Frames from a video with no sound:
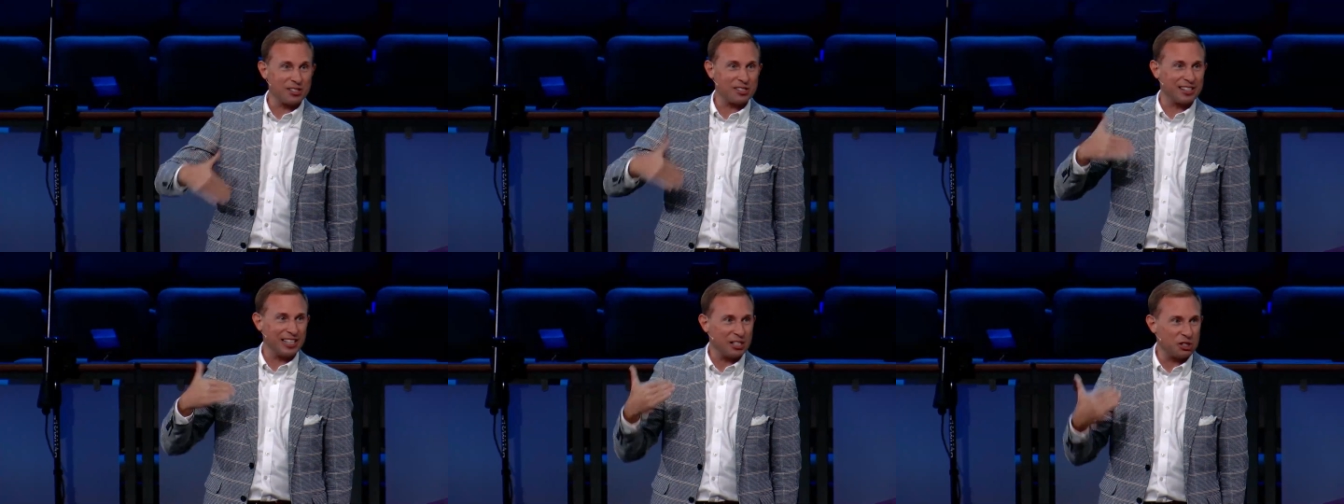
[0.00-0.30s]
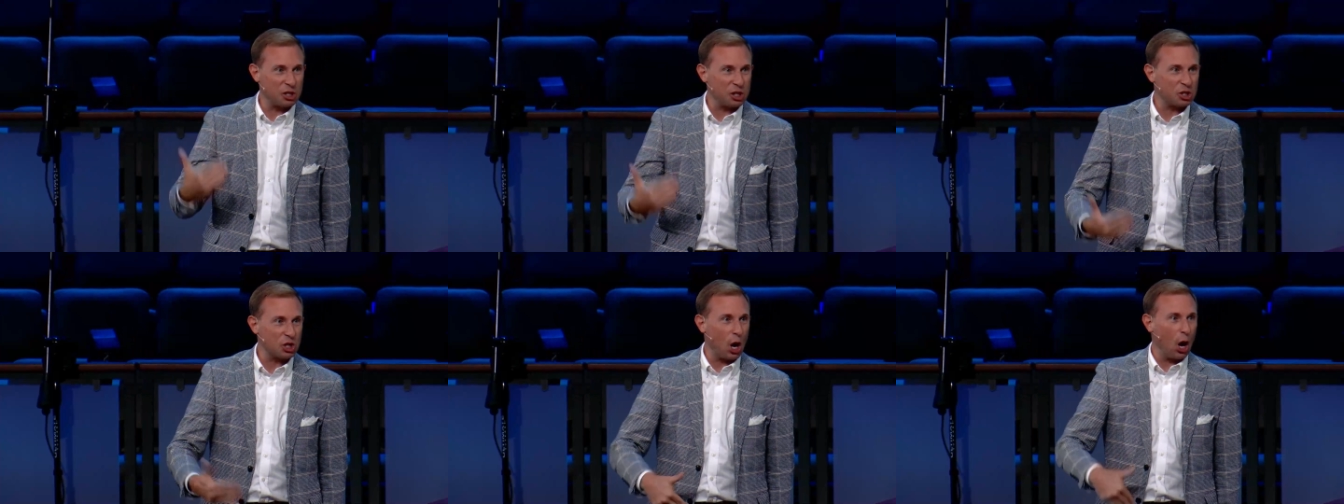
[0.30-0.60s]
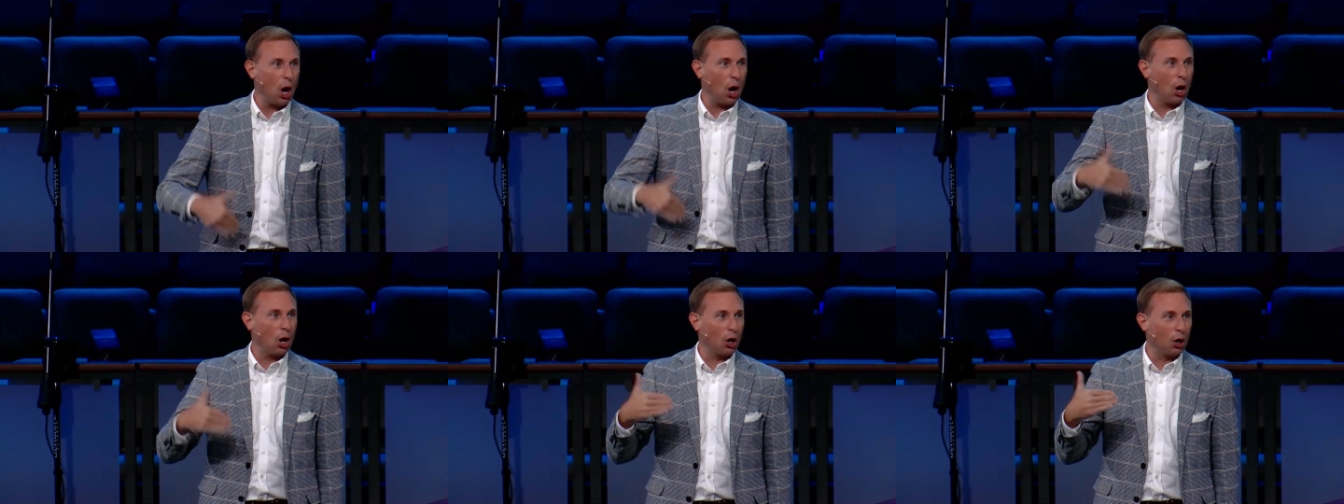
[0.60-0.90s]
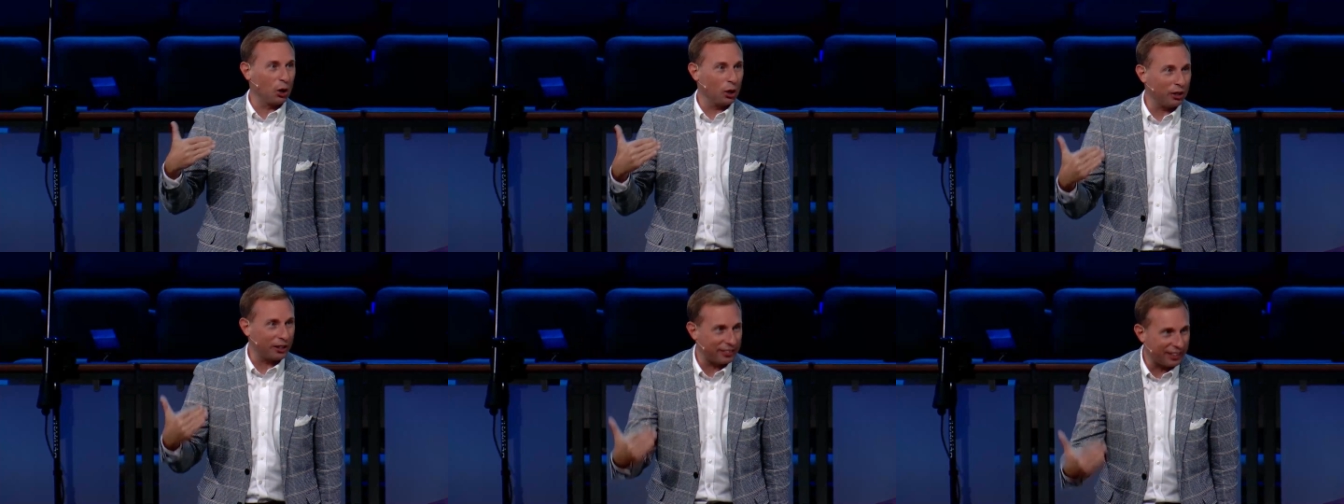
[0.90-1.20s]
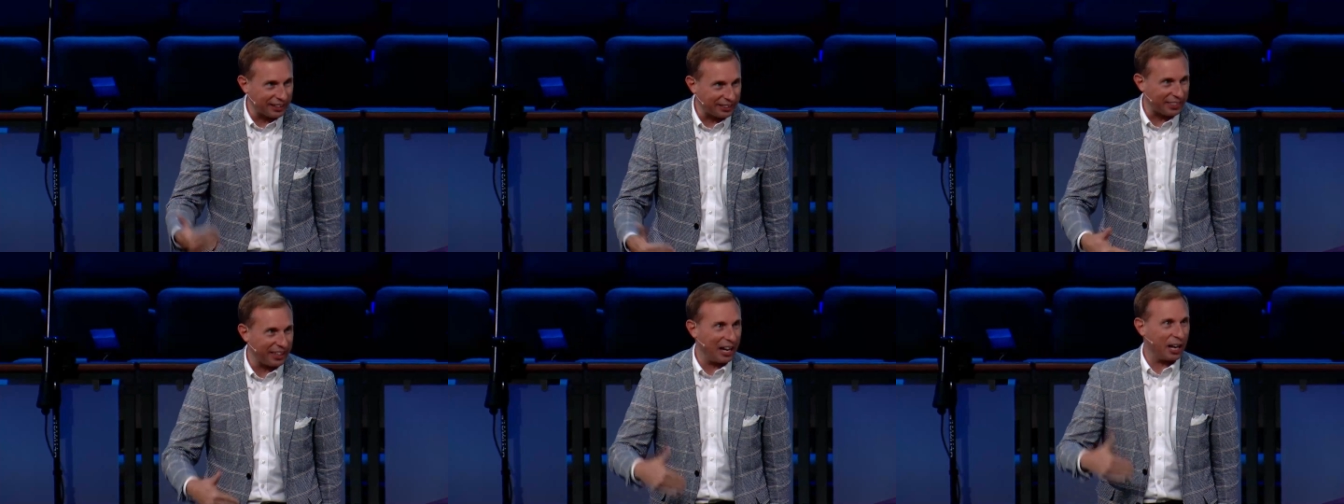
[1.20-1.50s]
this is all
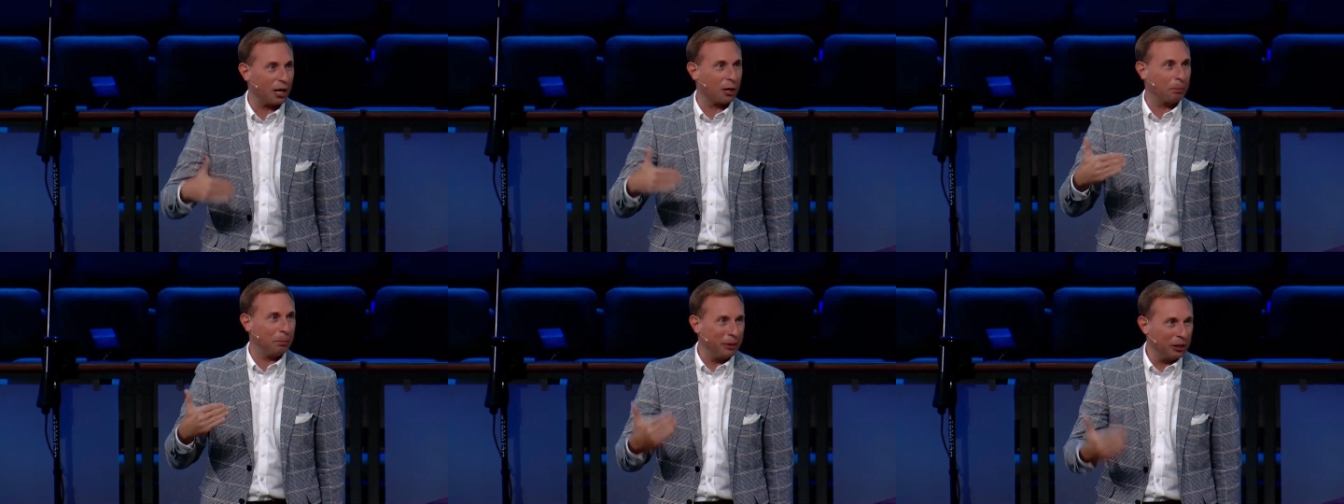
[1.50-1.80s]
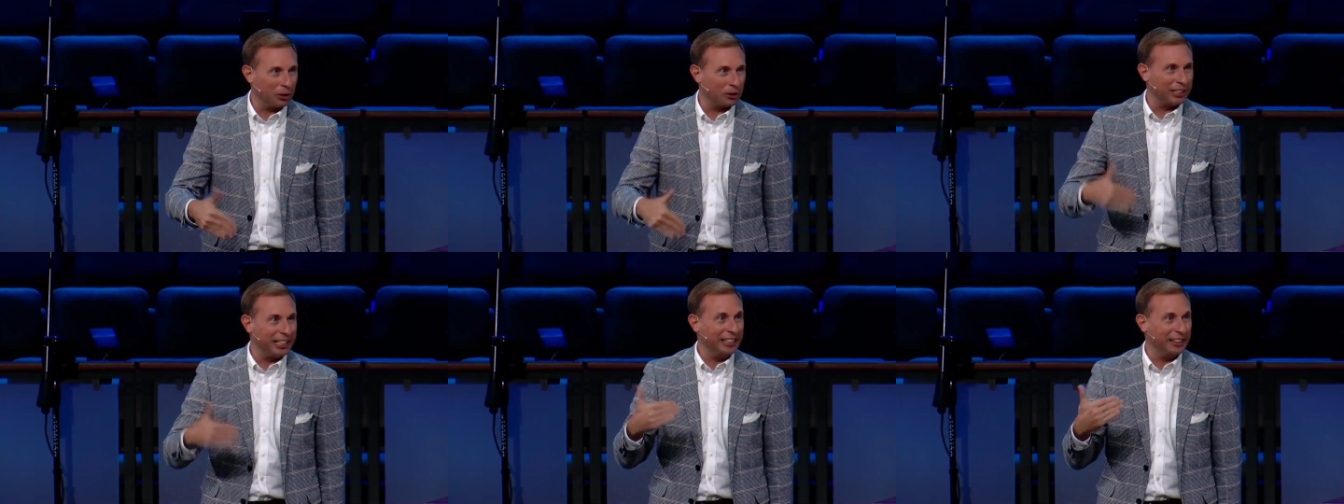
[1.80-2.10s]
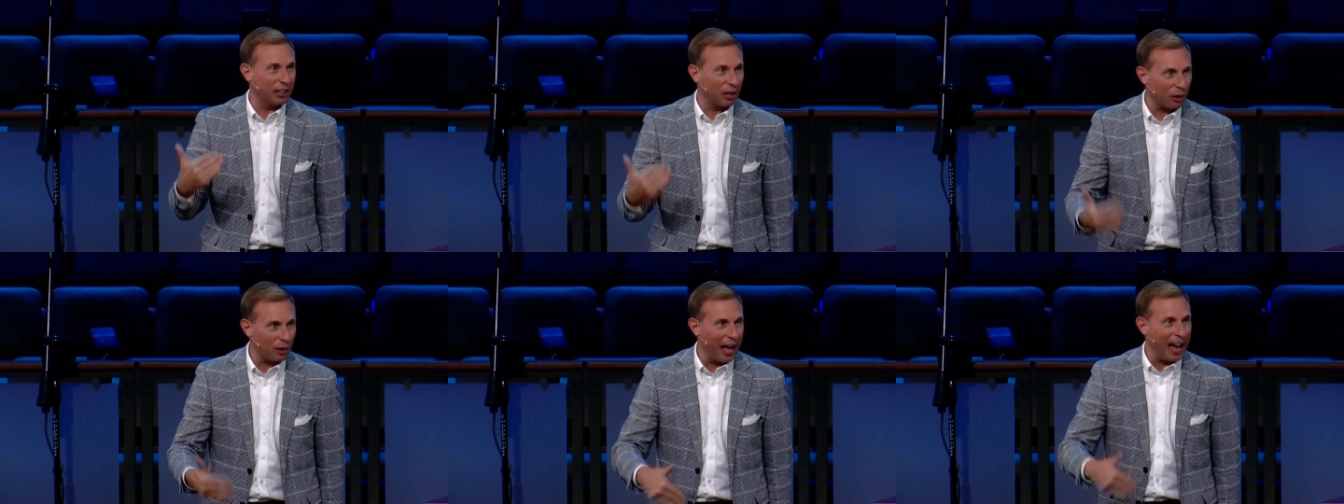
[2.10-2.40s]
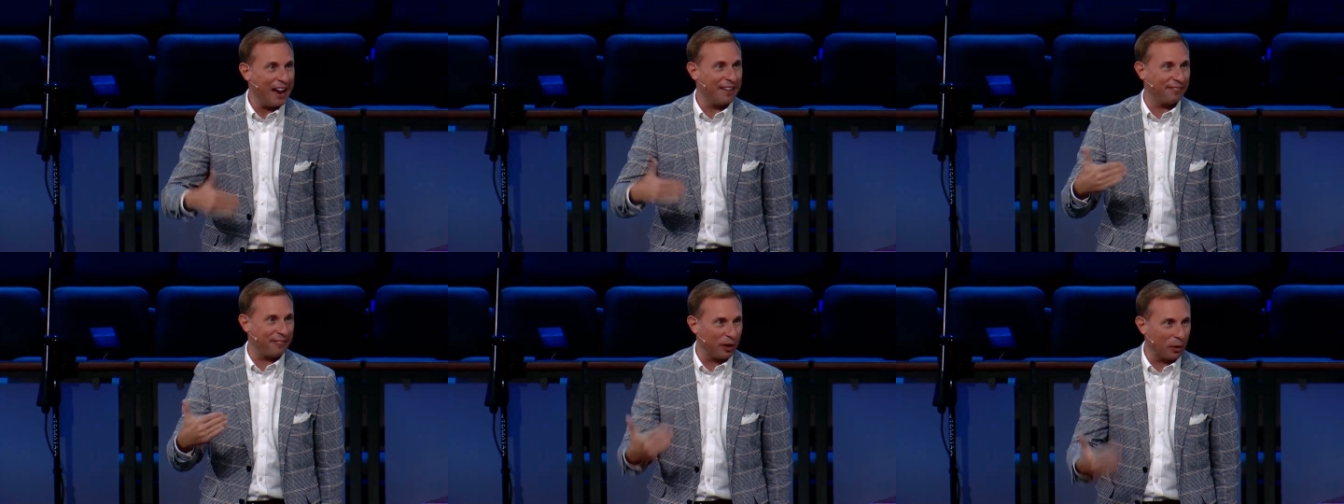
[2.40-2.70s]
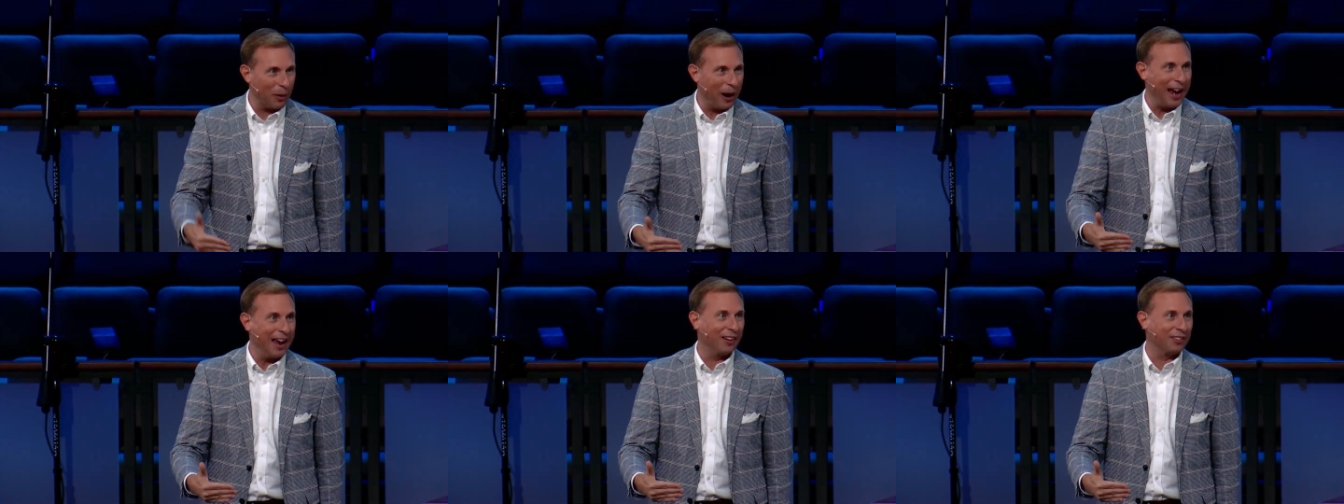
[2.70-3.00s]
that they're building their life
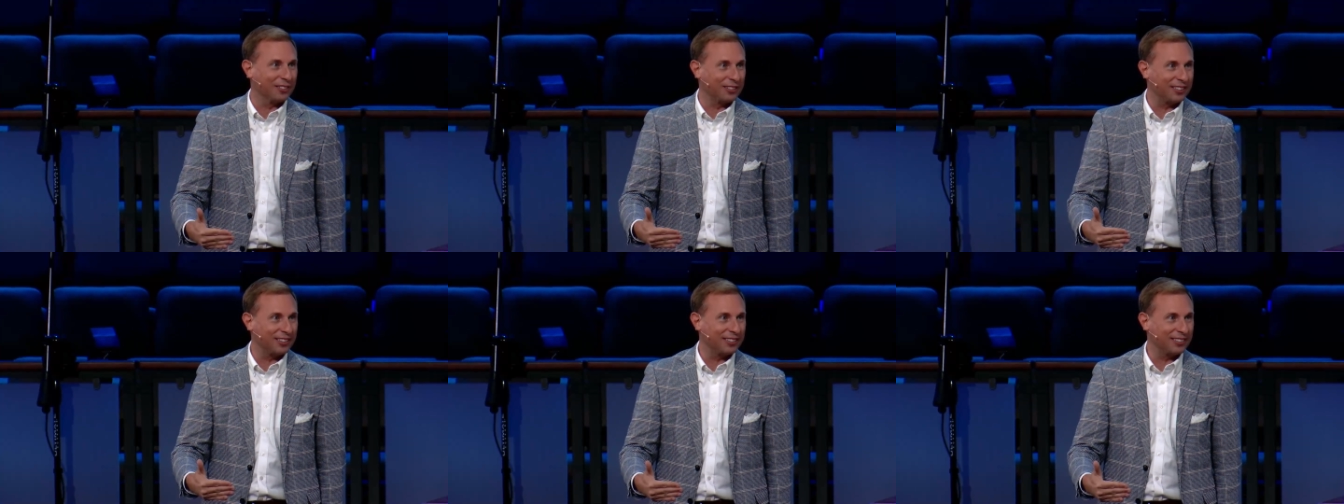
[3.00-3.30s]
around.